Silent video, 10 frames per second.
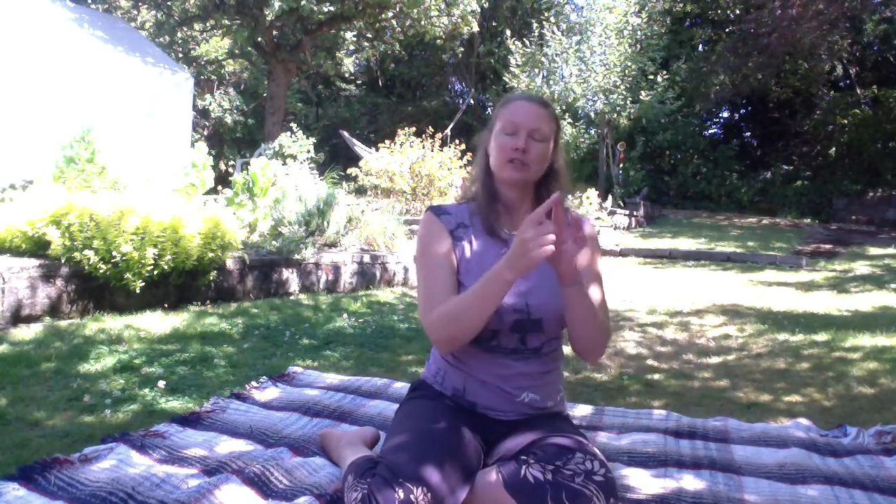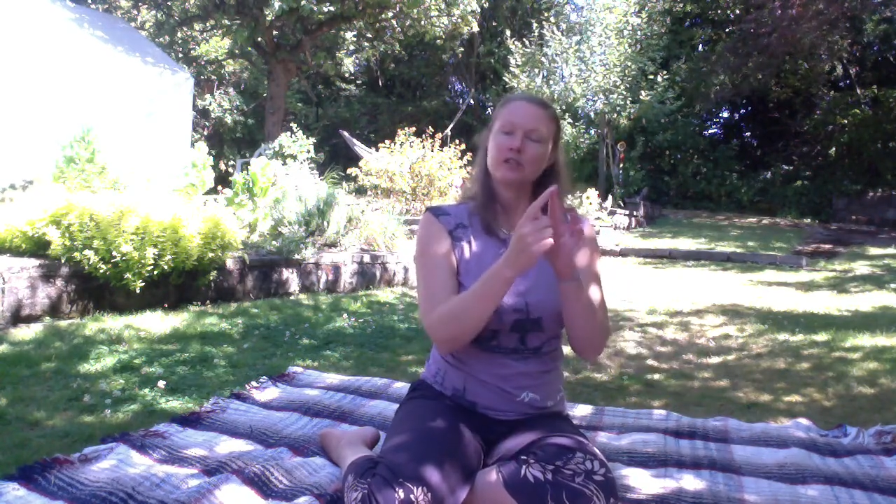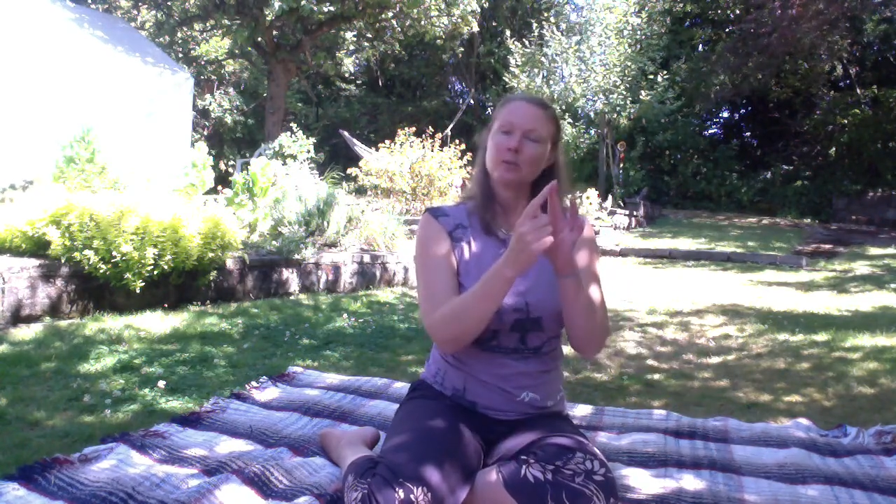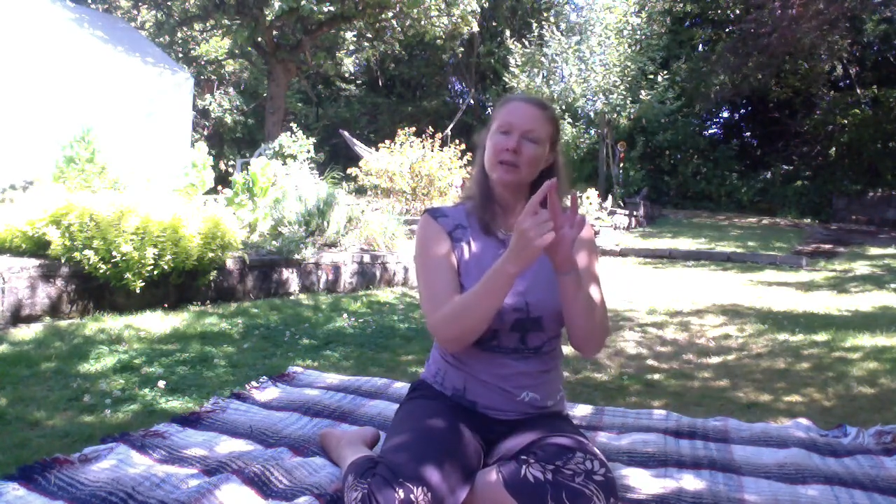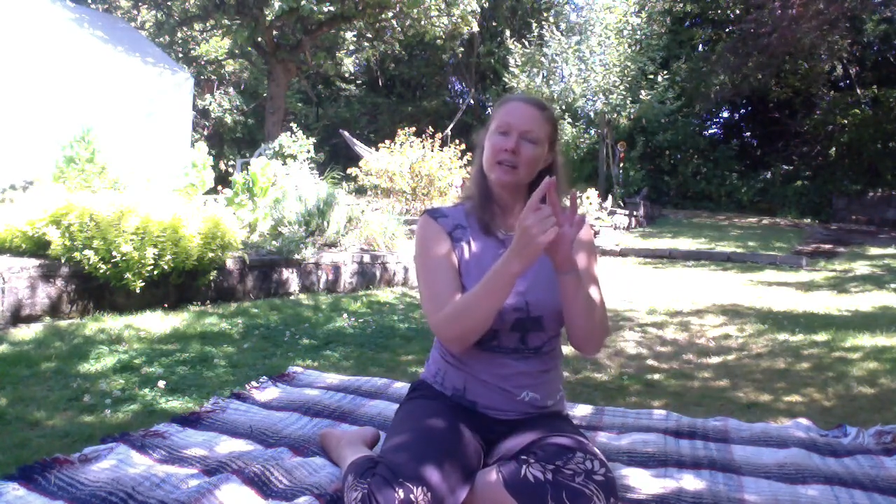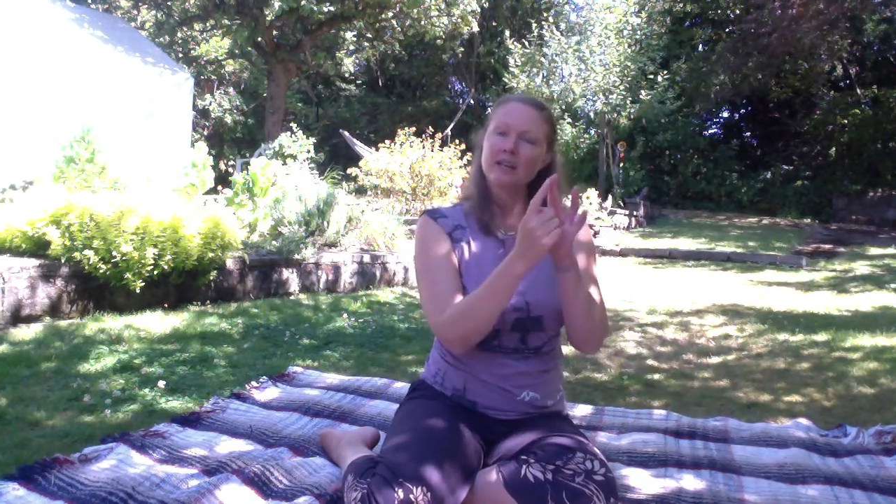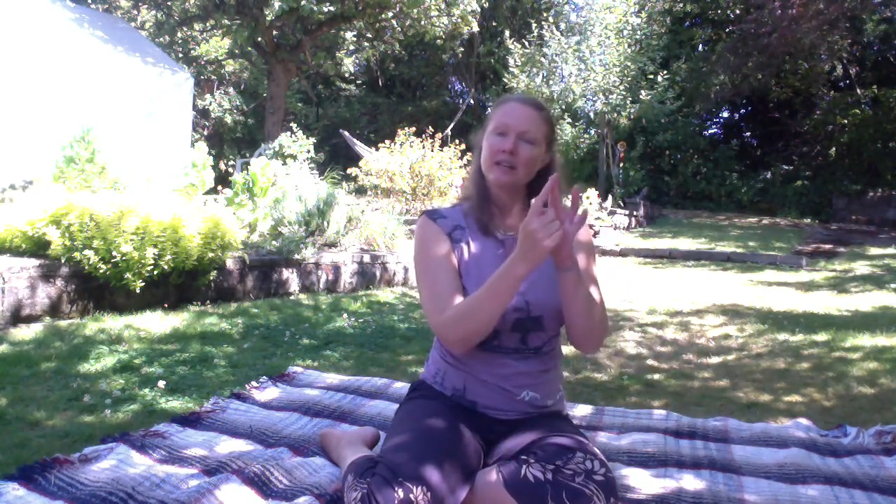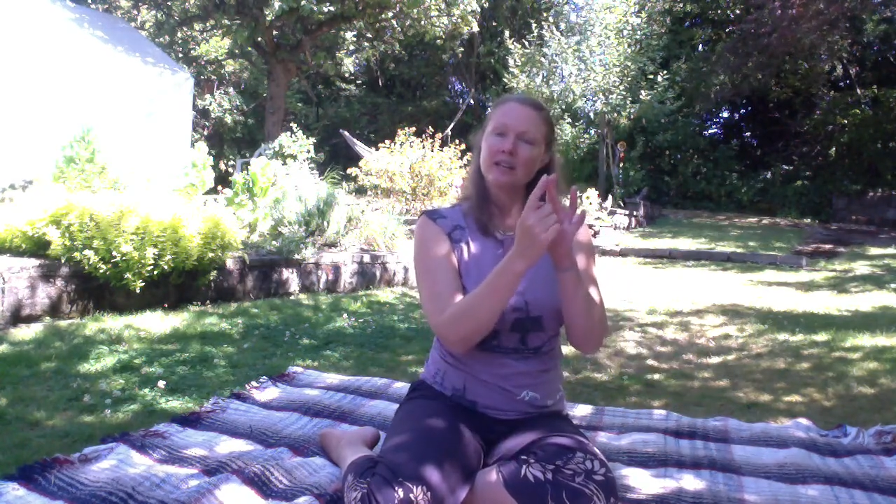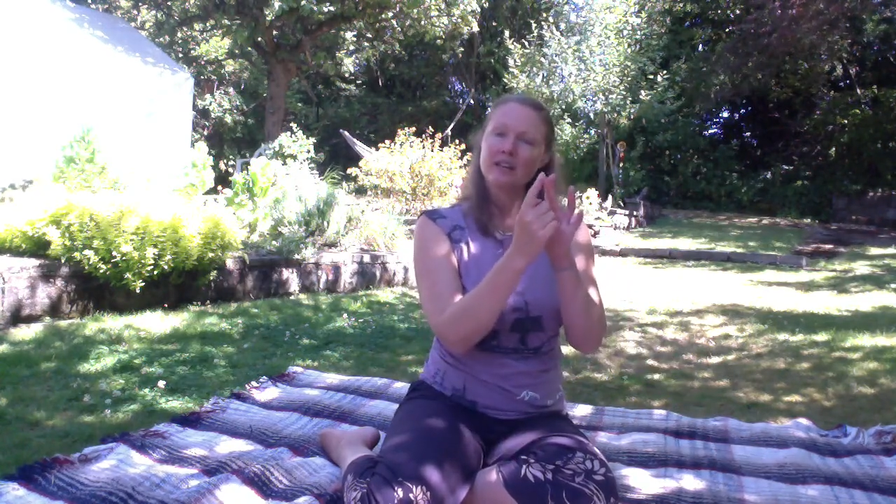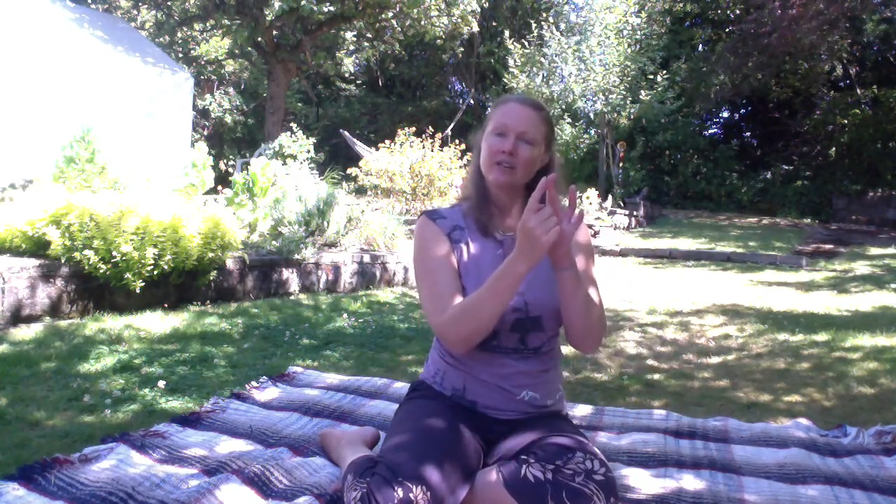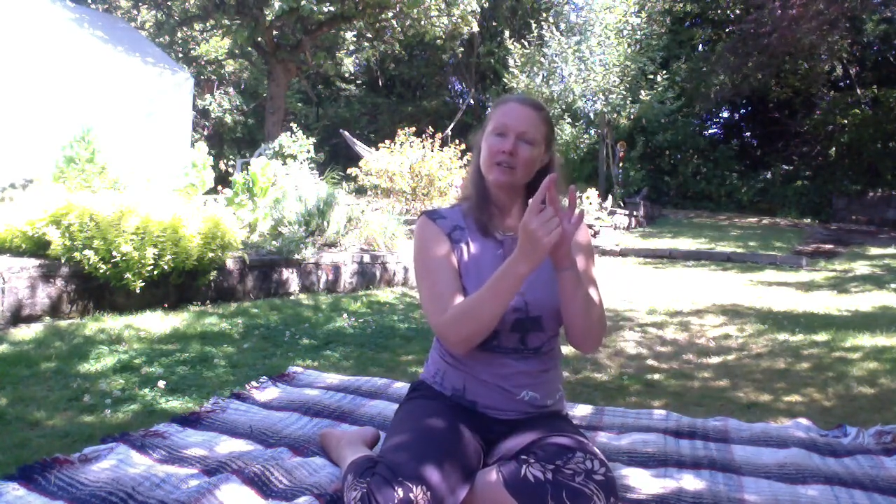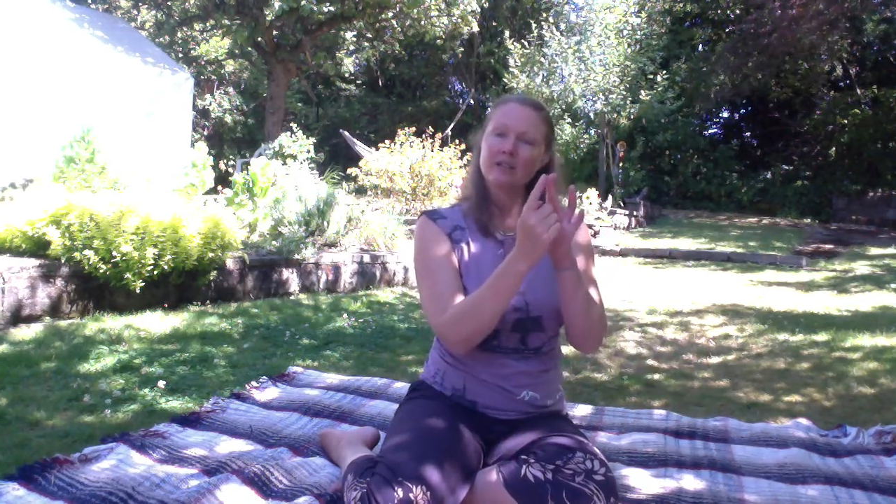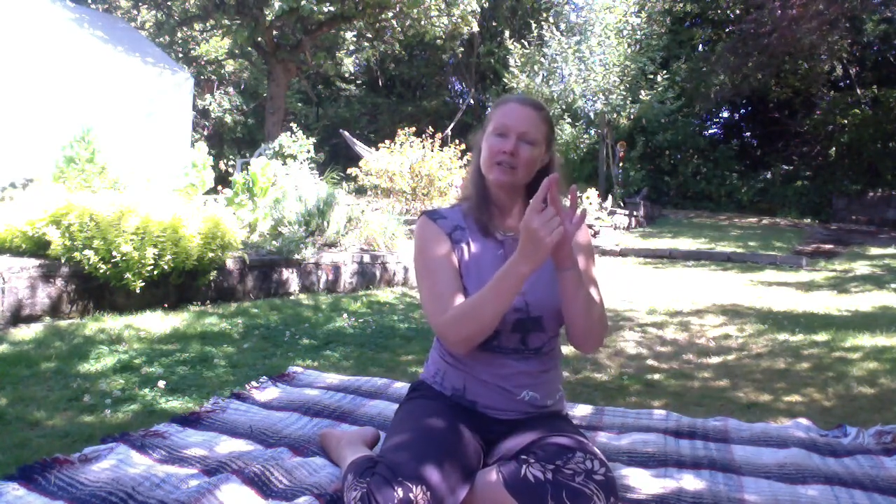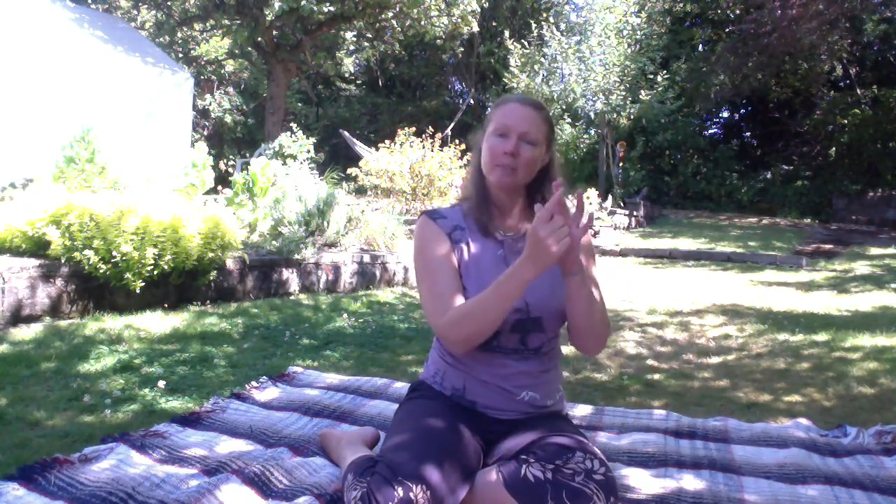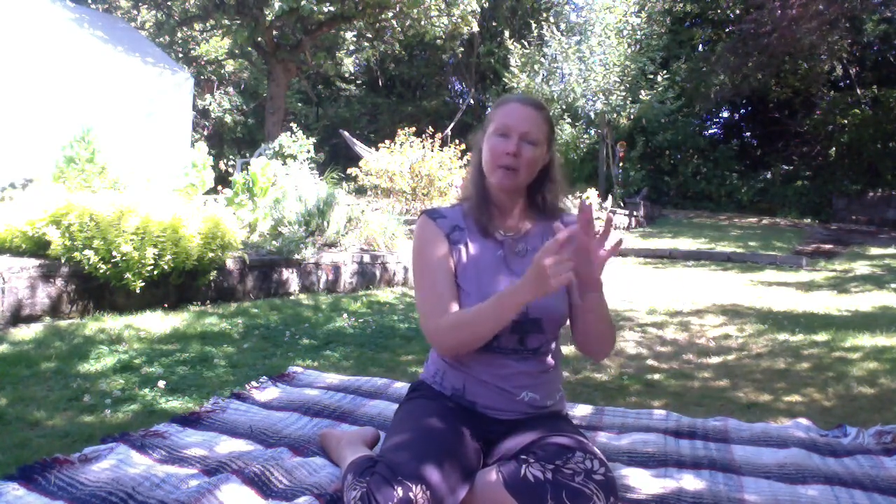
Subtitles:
so meaning here is the